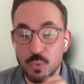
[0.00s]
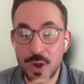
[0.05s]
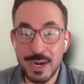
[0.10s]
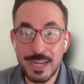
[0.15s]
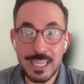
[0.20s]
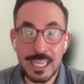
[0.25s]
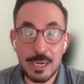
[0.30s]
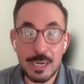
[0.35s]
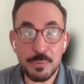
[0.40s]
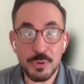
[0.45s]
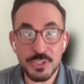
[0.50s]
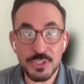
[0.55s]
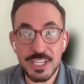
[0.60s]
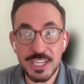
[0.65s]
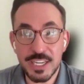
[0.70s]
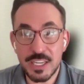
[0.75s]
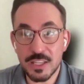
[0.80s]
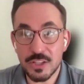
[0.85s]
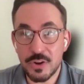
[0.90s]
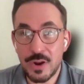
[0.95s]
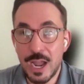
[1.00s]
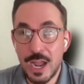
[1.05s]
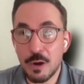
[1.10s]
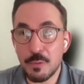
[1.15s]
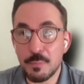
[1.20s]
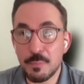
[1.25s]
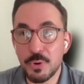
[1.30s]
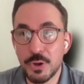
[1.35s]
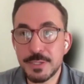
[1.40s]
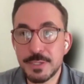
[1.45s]
where you want to get a
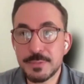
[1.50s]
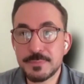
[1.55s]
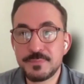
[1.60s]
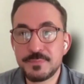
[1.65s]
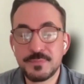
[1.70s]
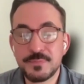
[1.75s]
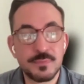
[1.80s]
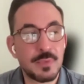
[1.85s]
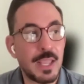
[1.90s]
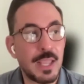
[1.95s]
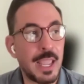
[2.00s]
particular output.